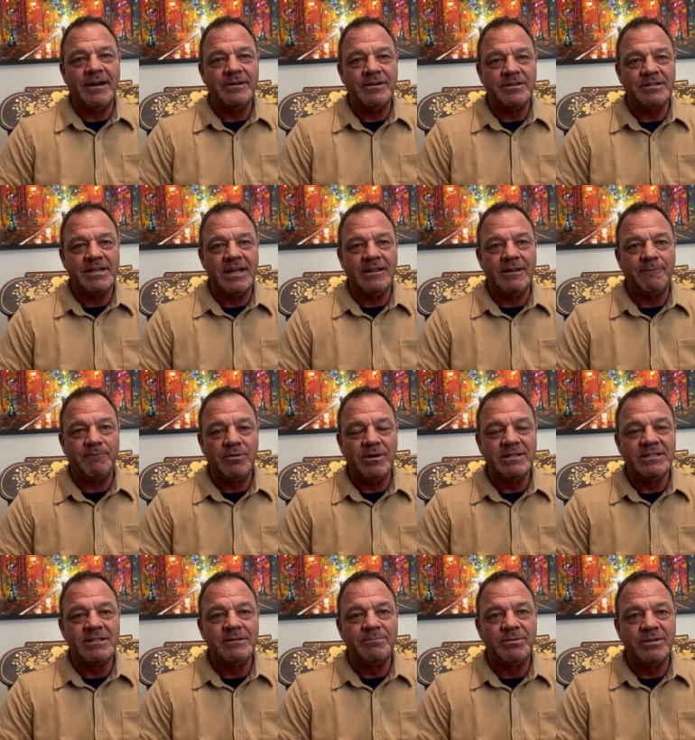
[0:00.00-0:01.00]
understand the
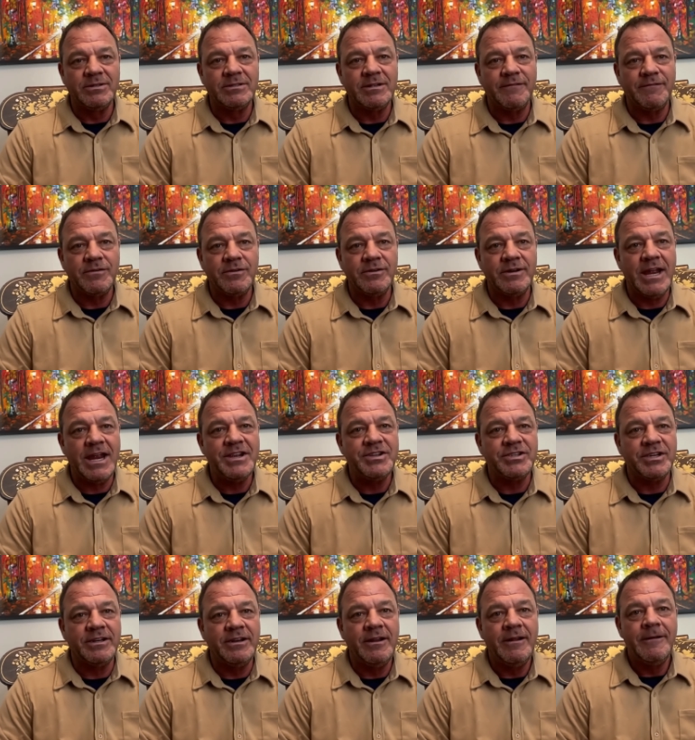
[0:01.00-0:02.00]
principles of
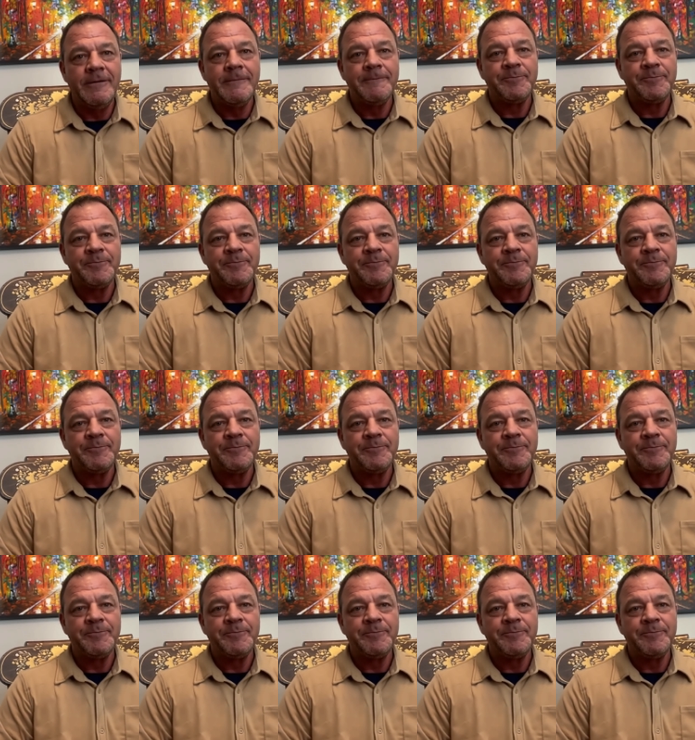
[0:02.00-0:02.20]
creation